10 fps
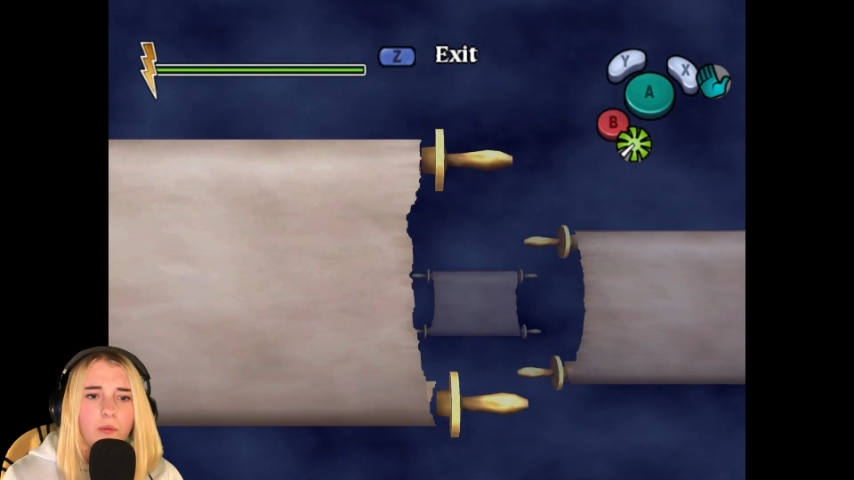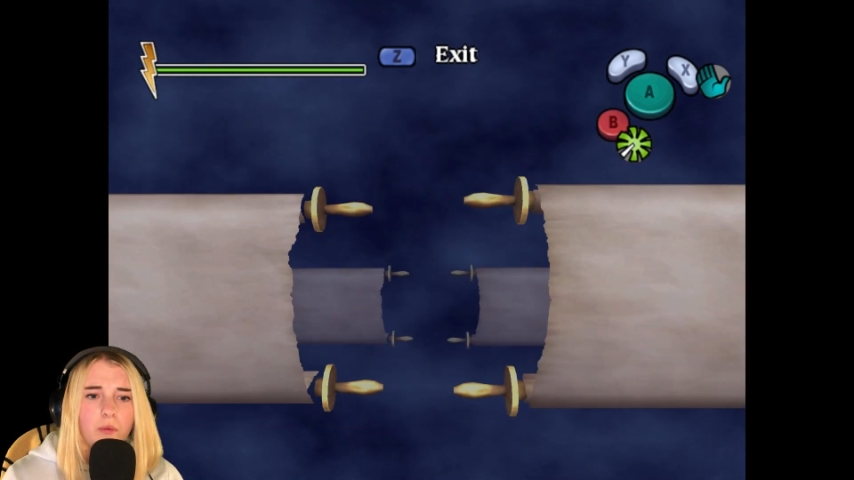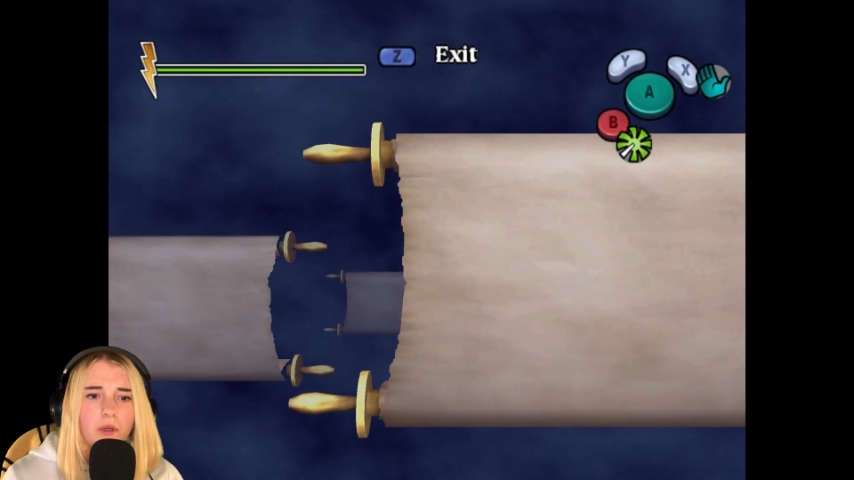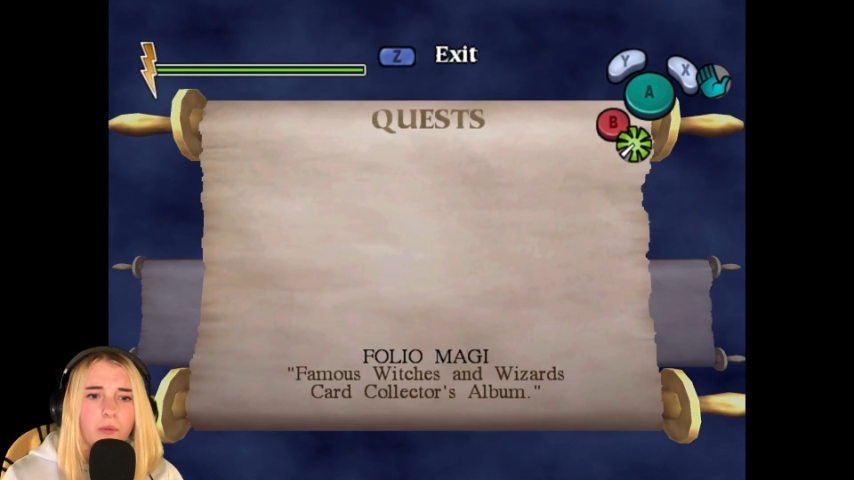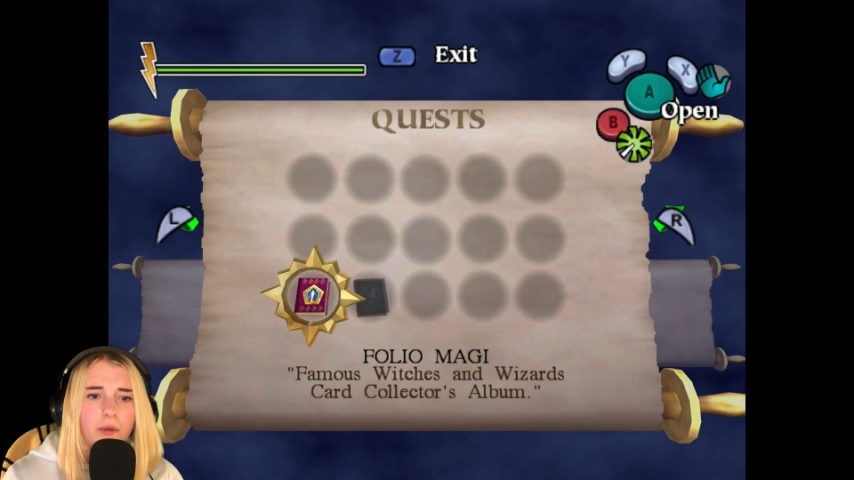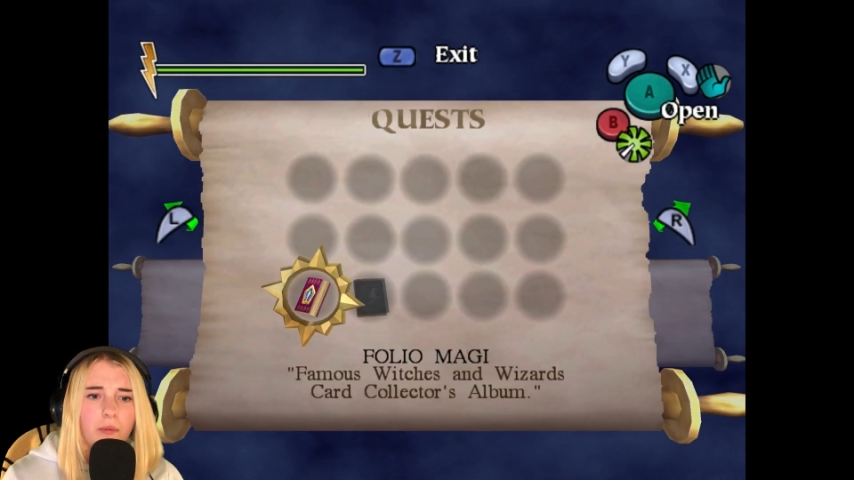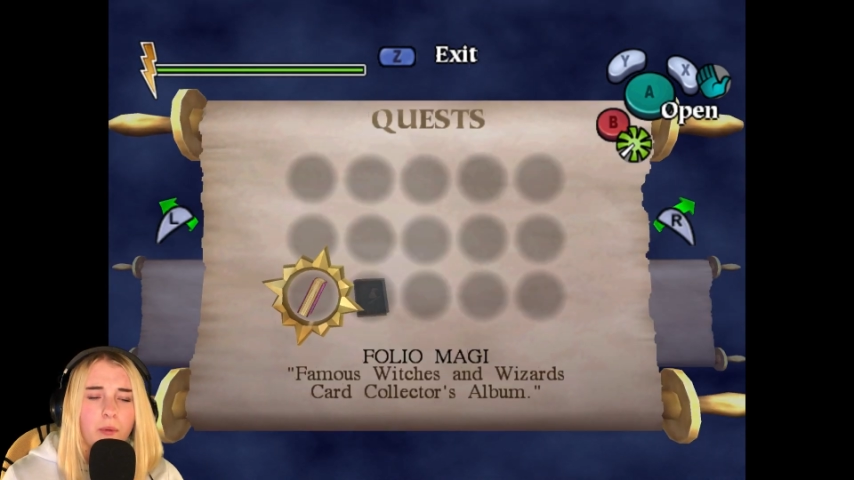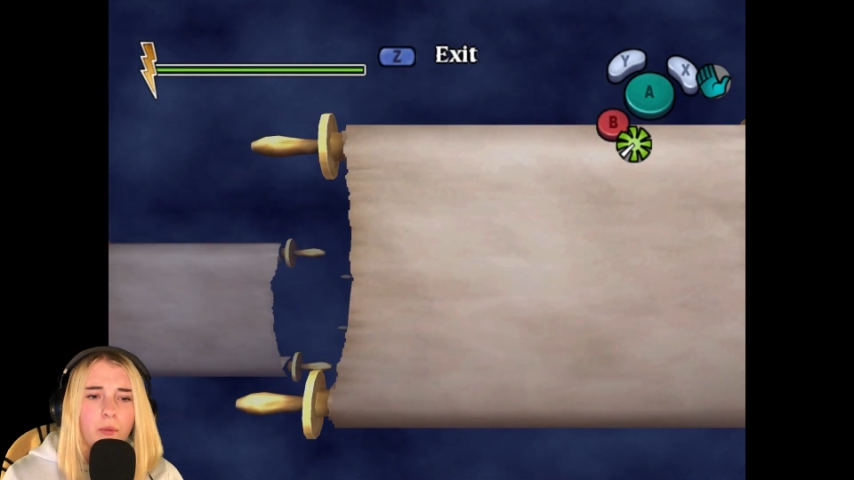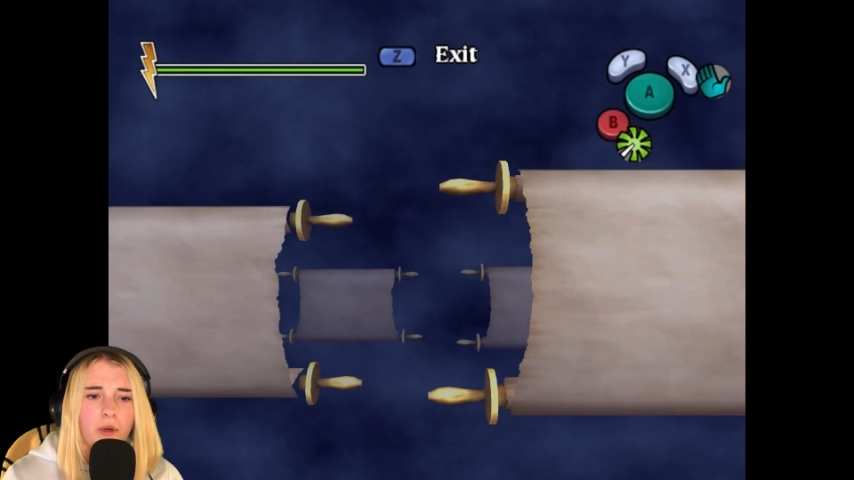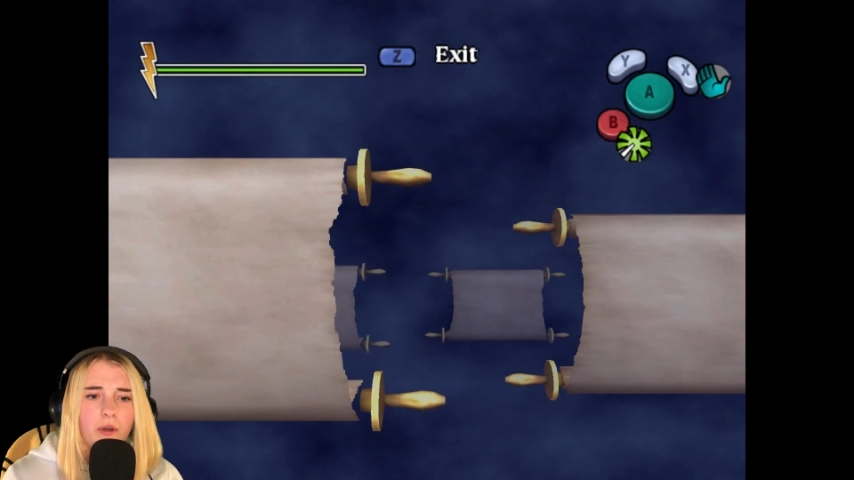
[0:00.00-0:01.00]
What? What?
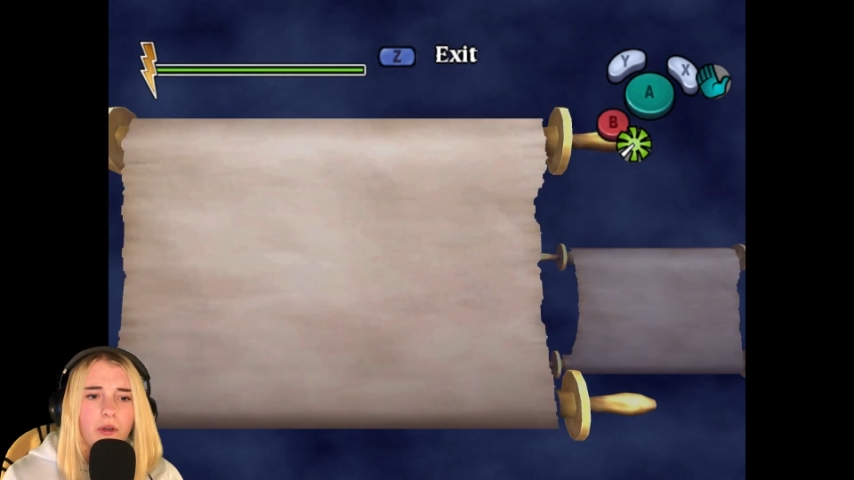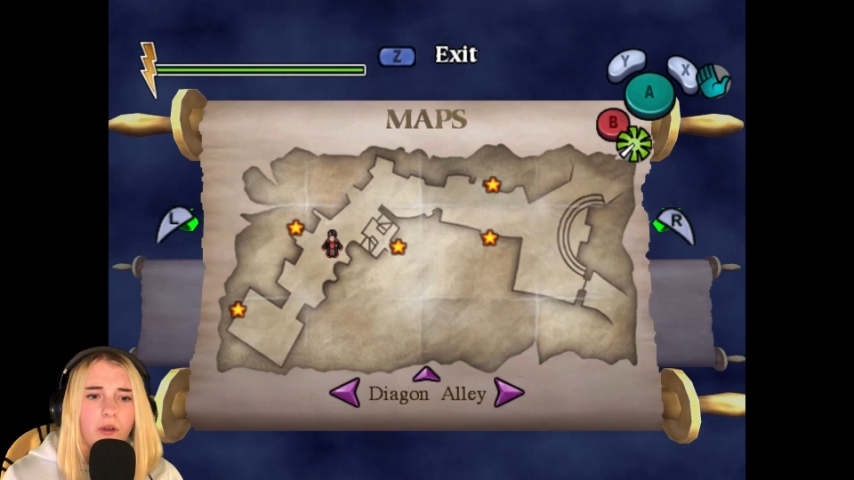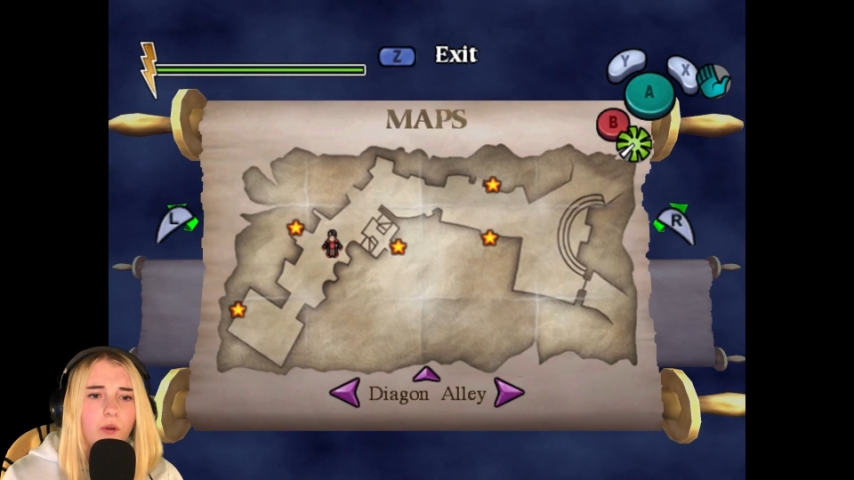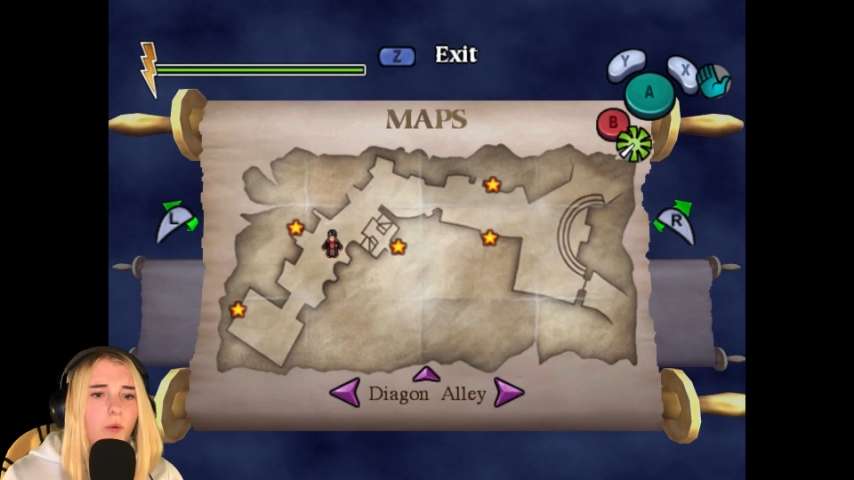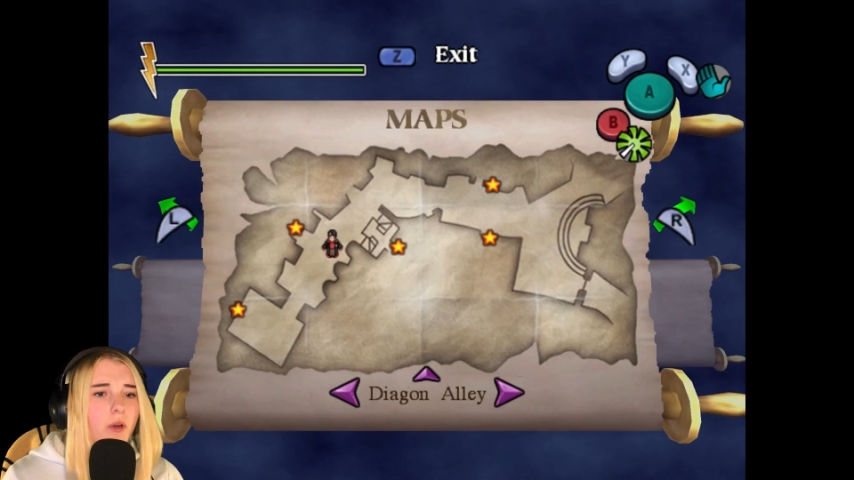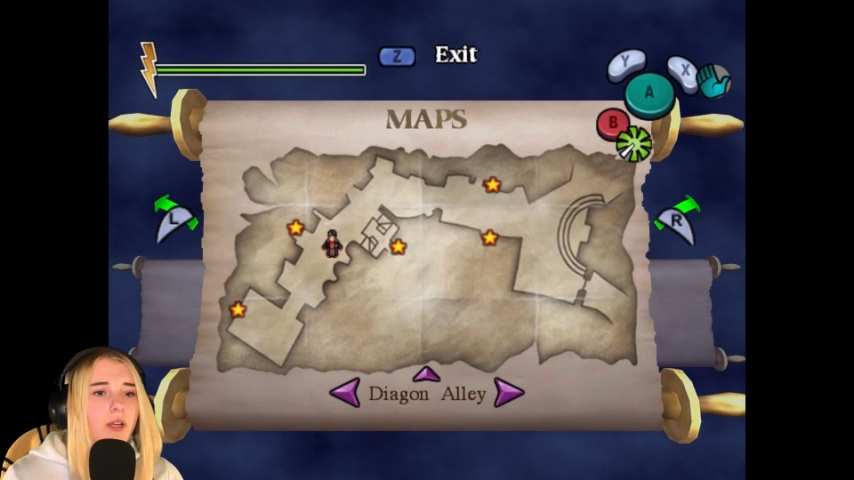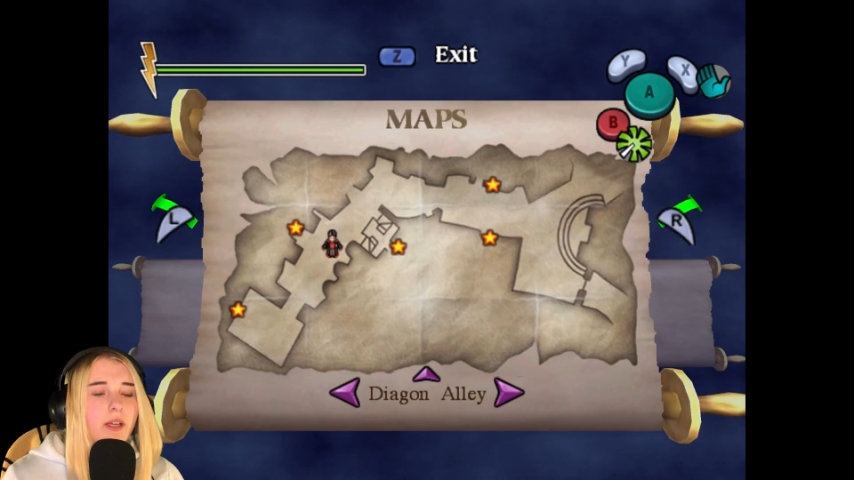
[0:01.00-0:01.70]
What? What? Are, oh,